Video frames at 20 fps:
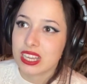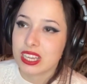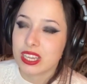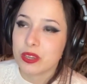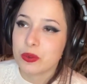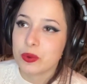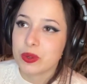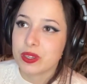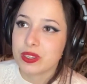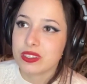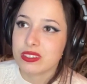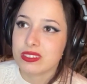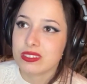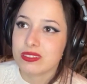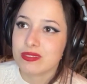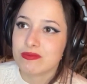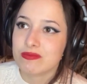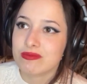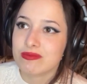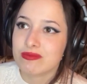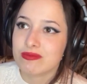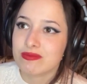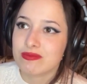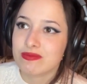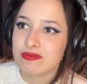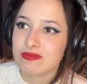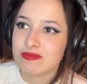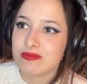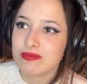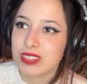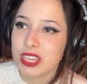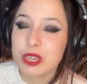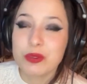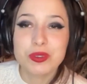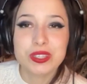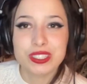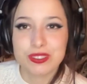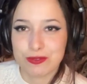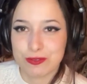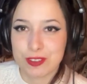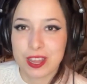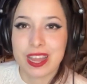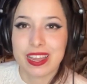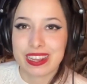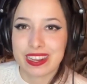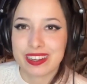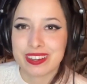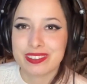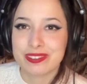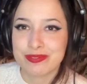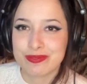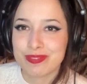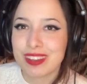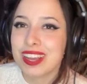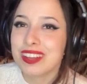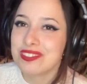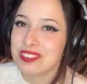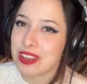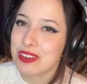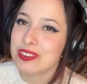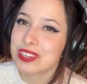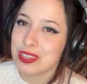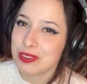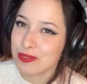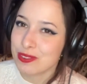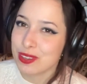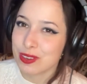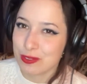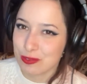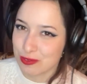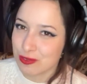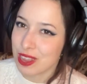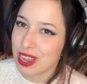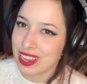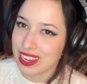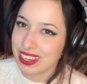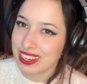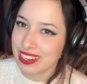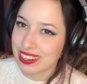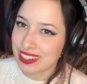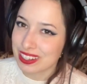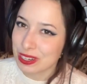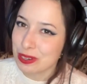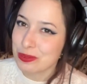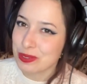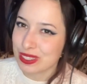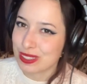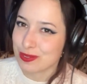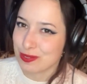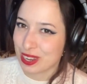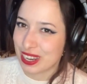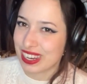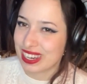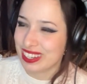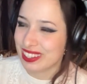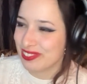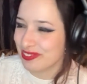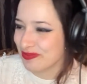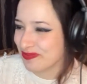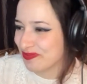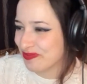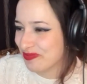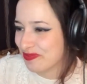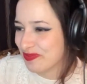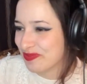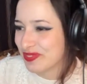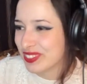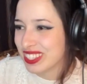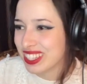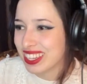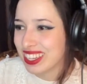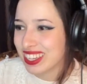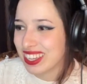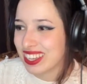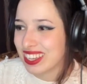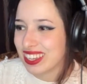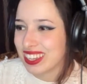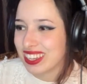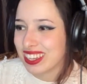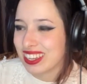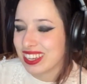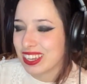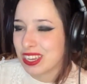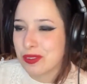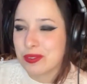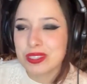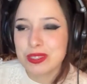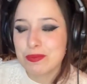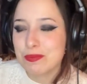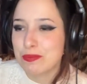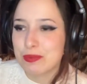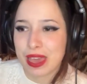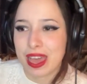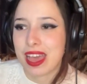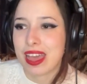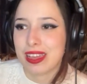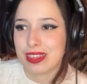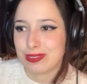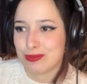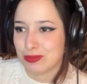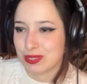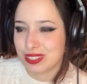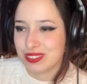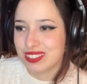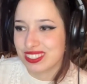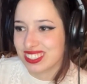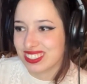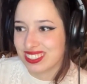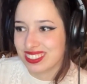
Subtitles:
It was fine. I'll give it a fine. It was fine. It wasn't bad, but it